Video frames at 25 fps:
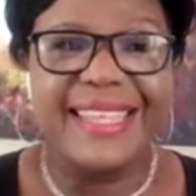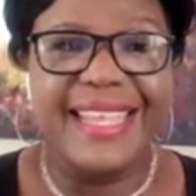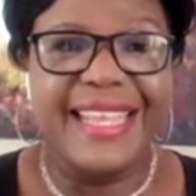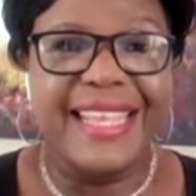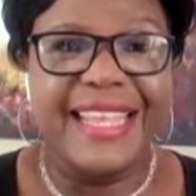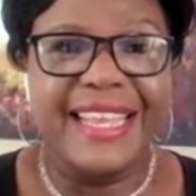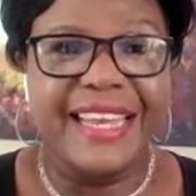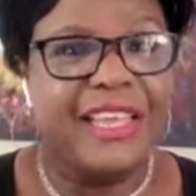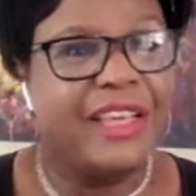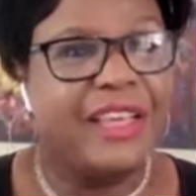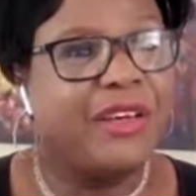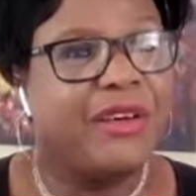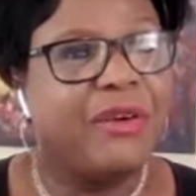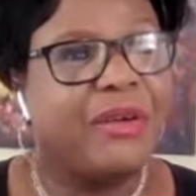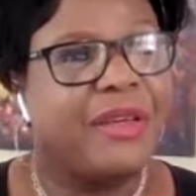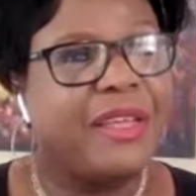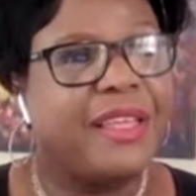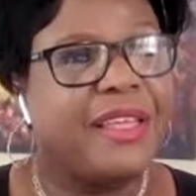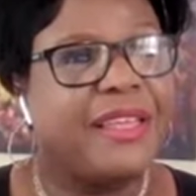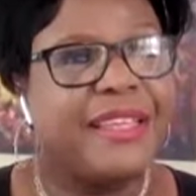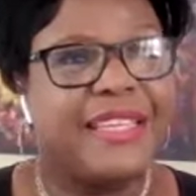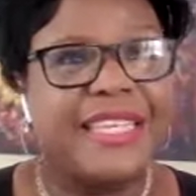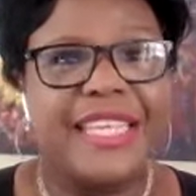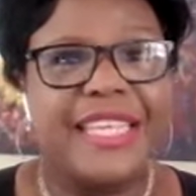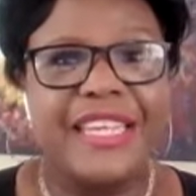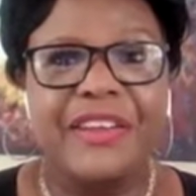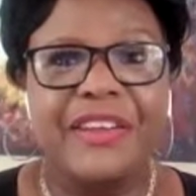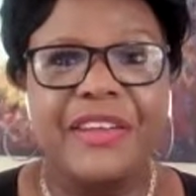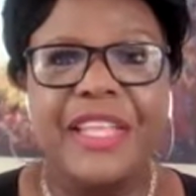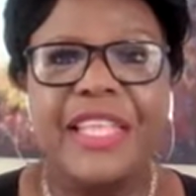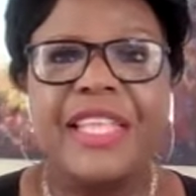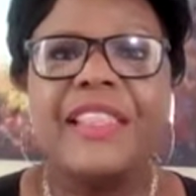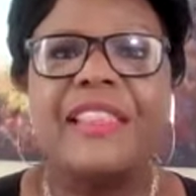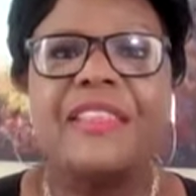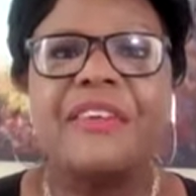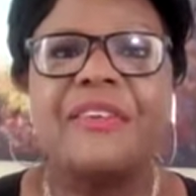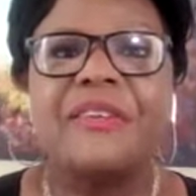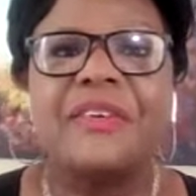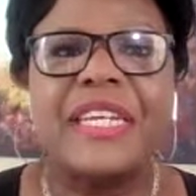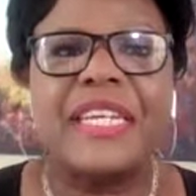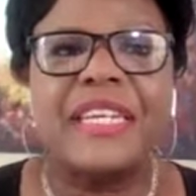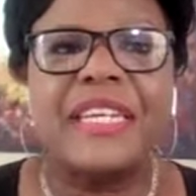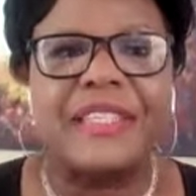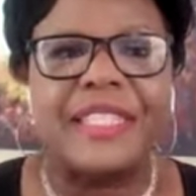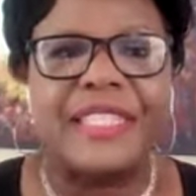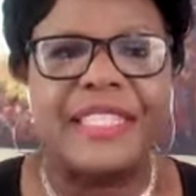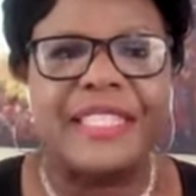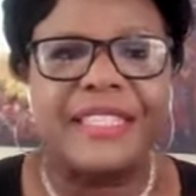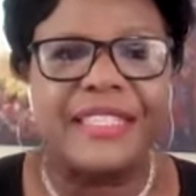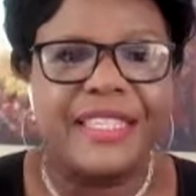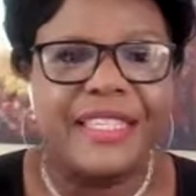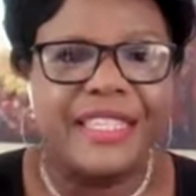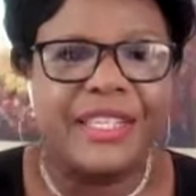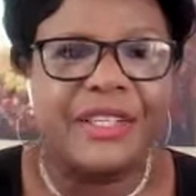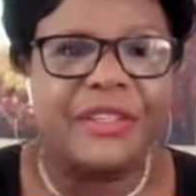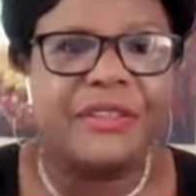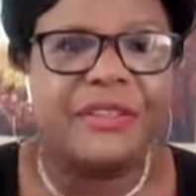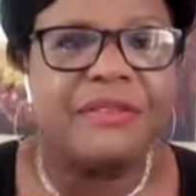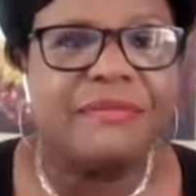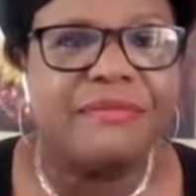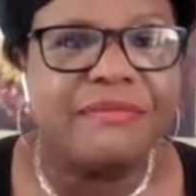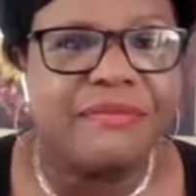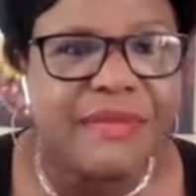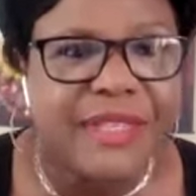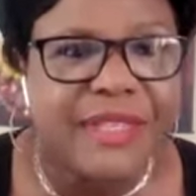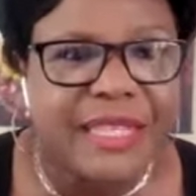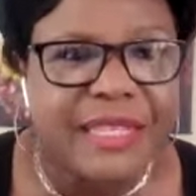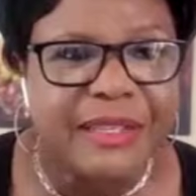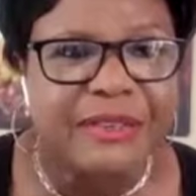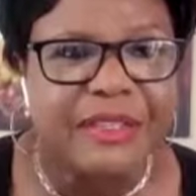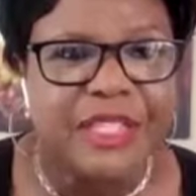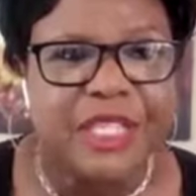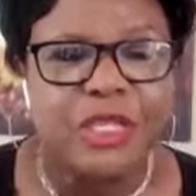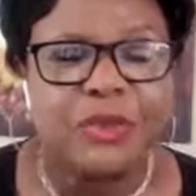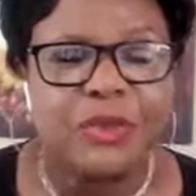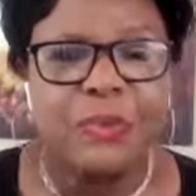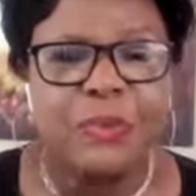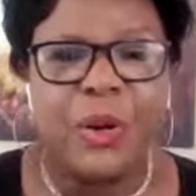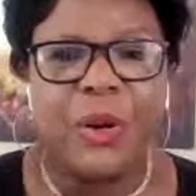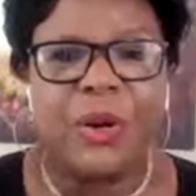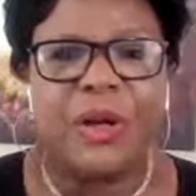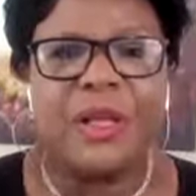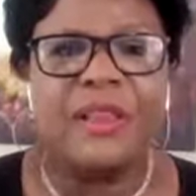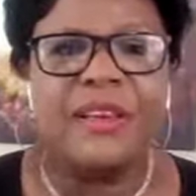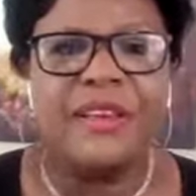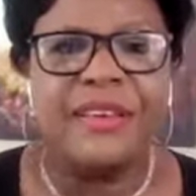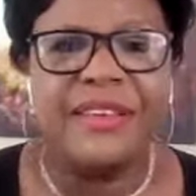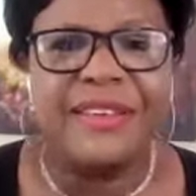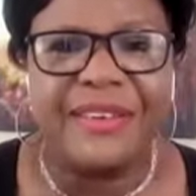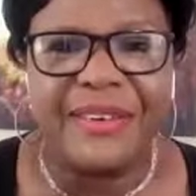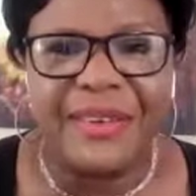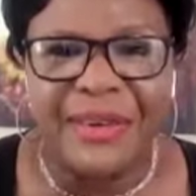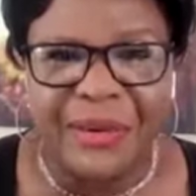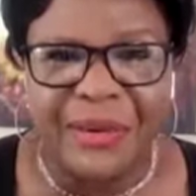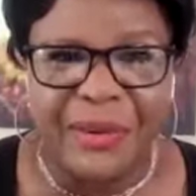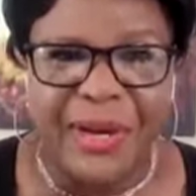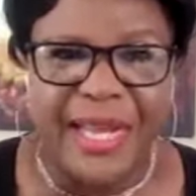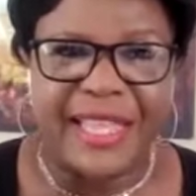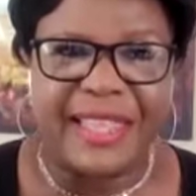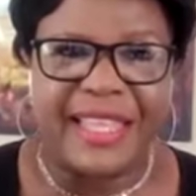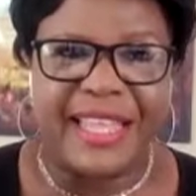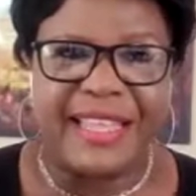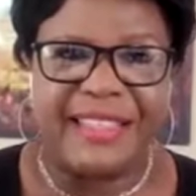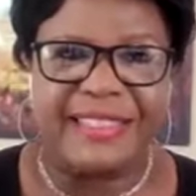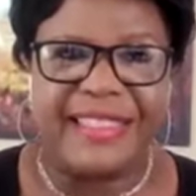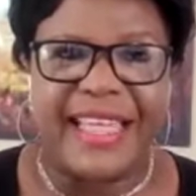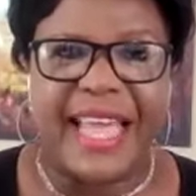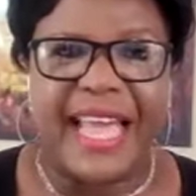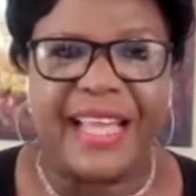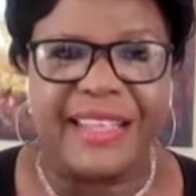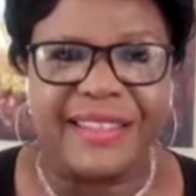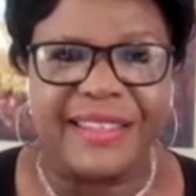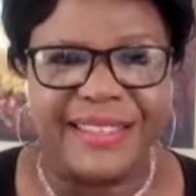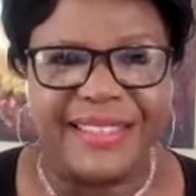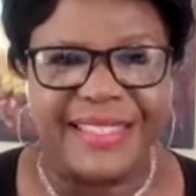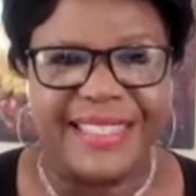you know, you know, illiterate, you know, spoken quite like that.